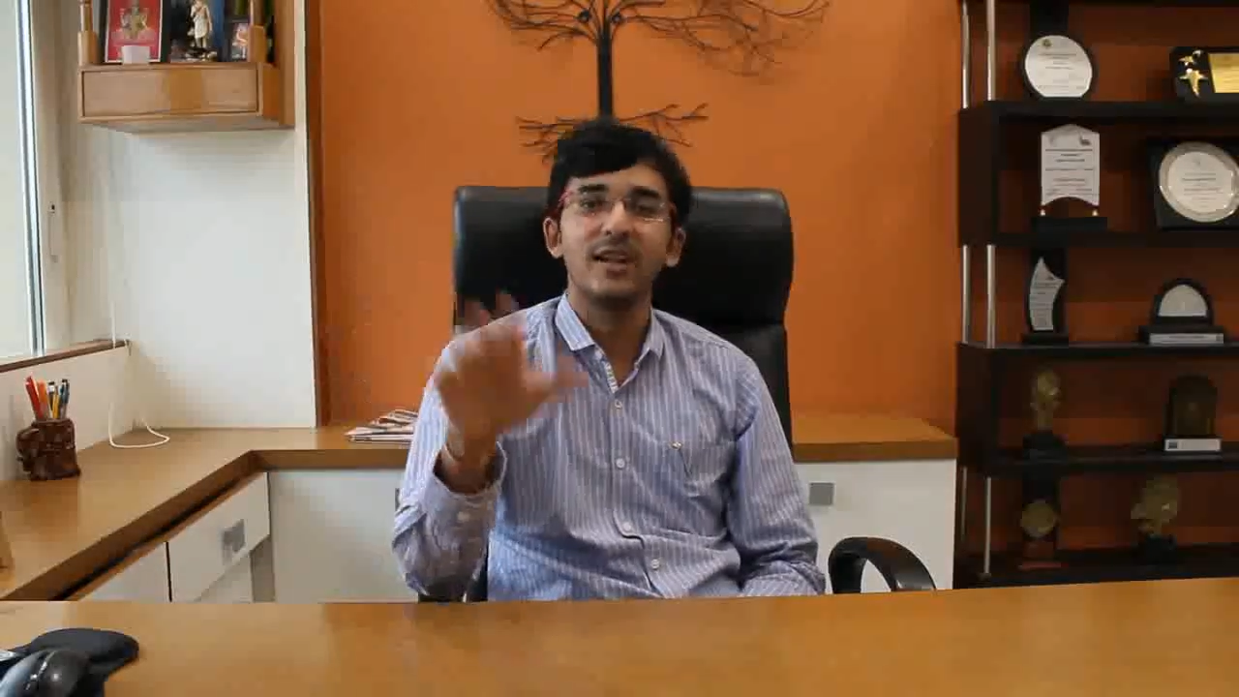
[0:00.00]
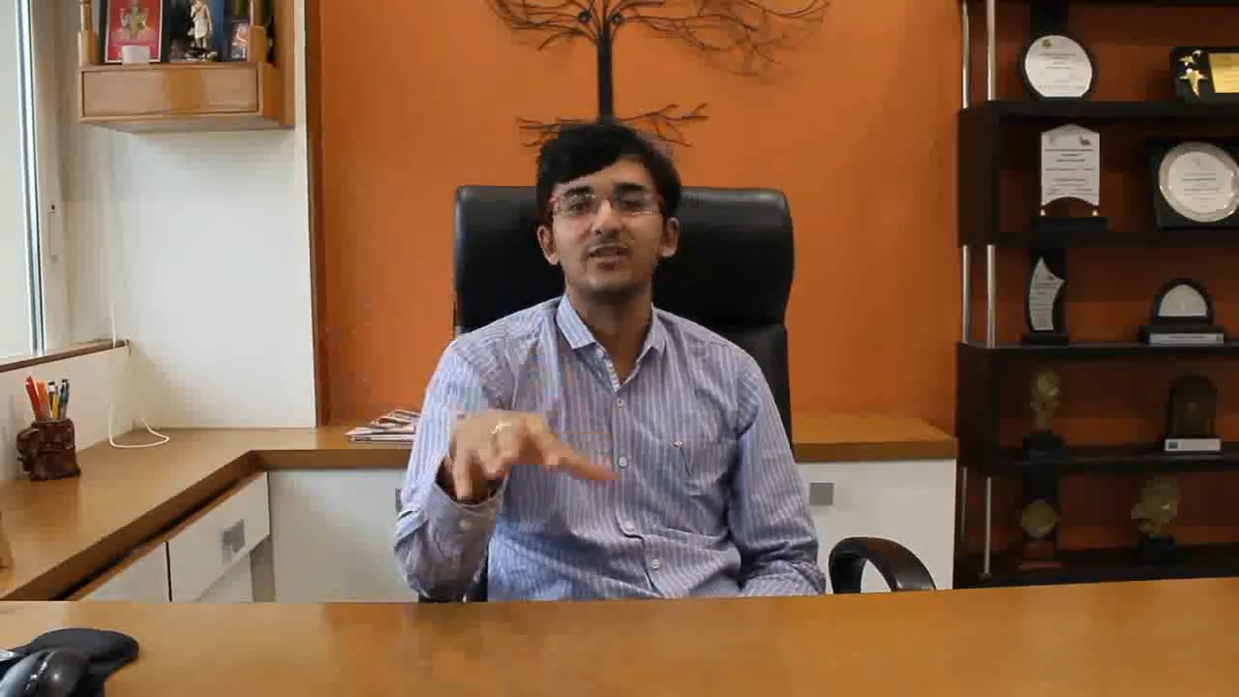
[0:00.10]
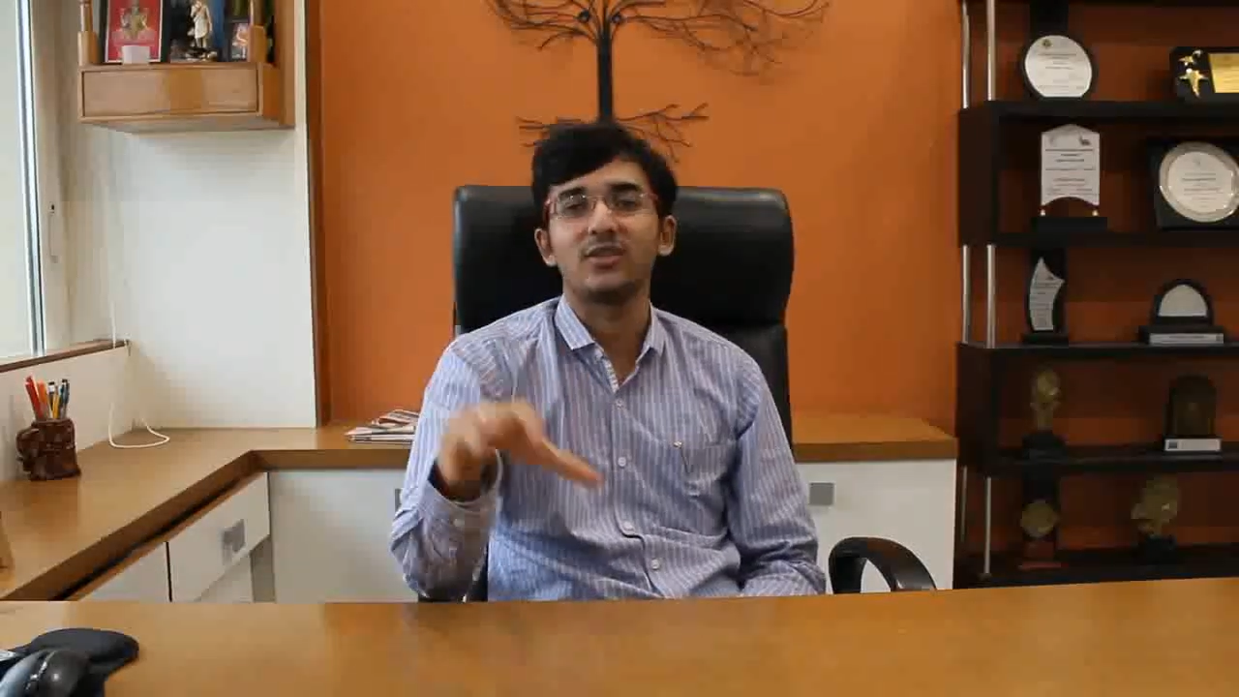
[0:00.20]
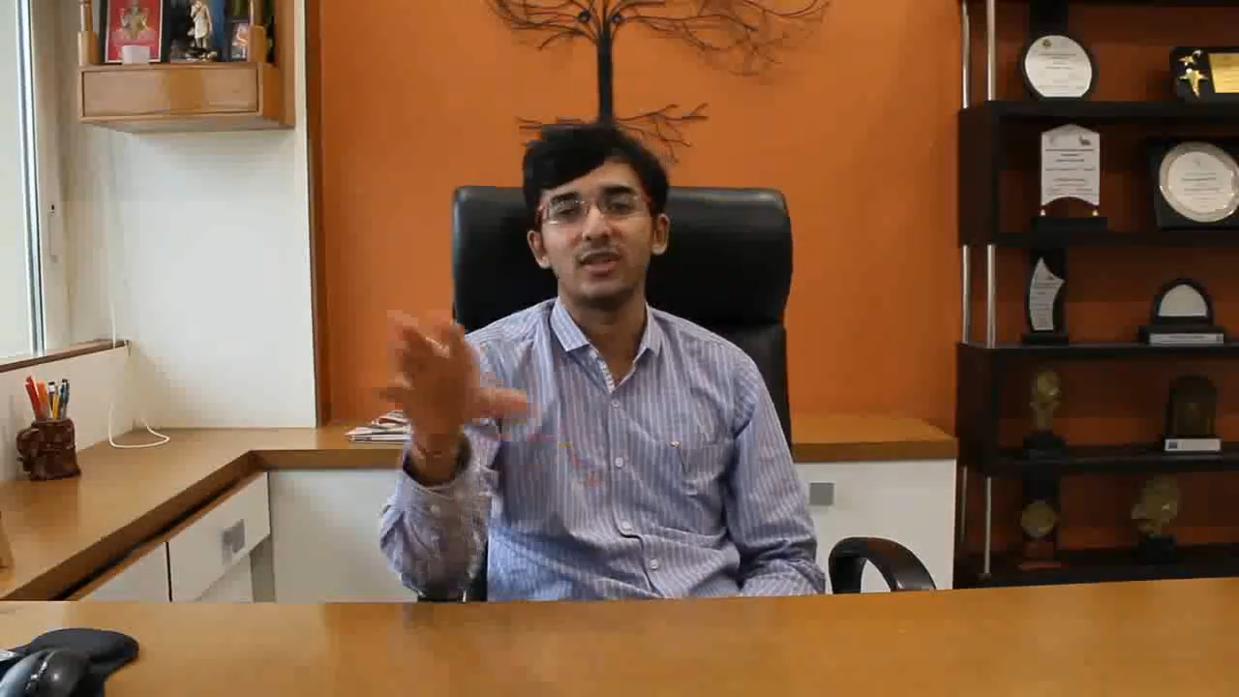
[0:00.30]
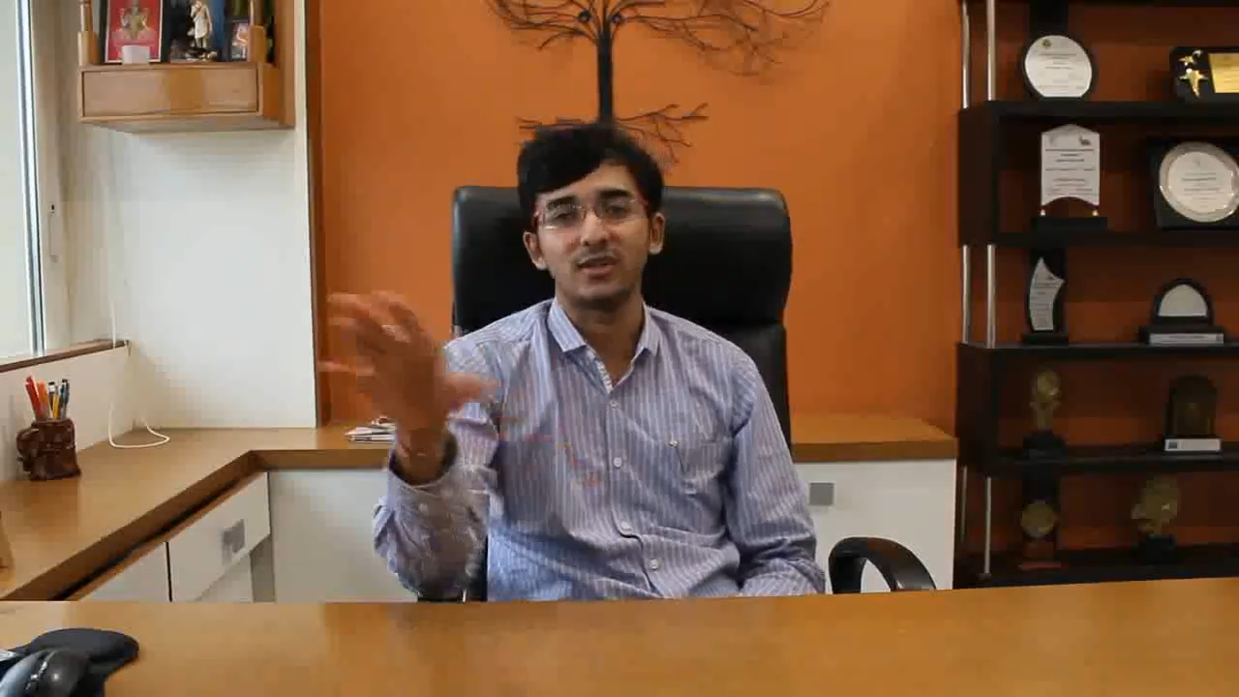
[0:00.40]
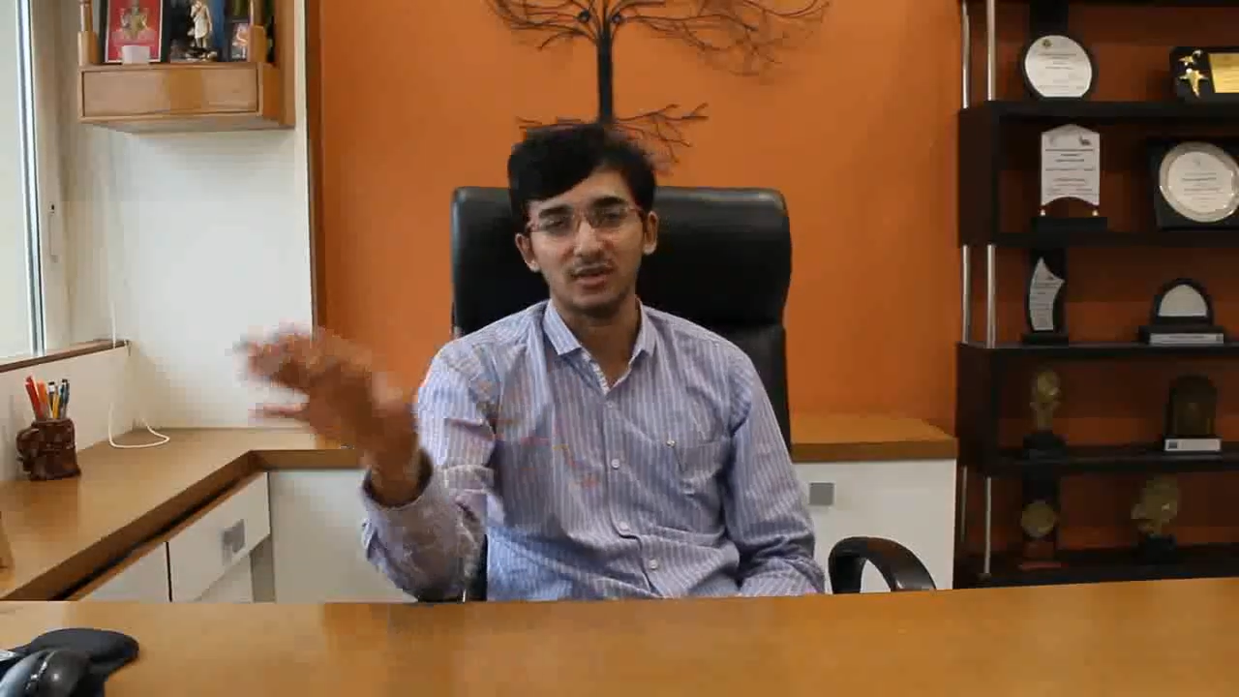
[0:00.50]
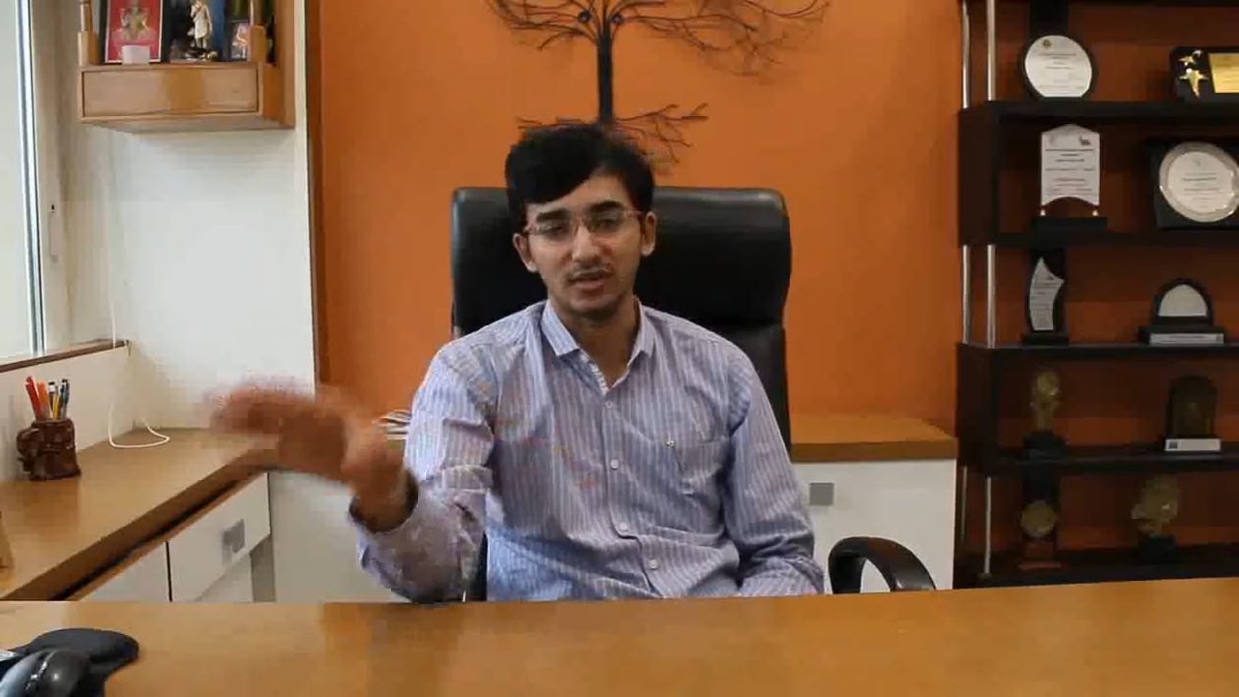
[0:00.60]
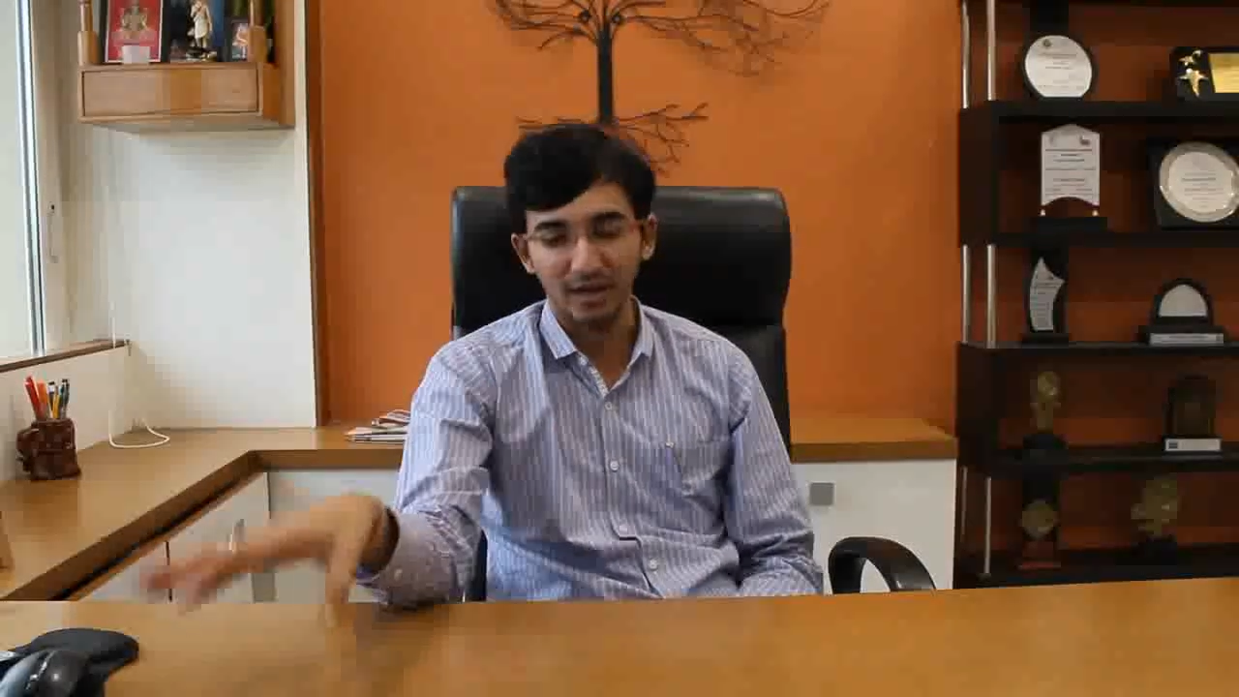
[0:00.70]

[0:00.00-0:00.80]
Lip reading: SGST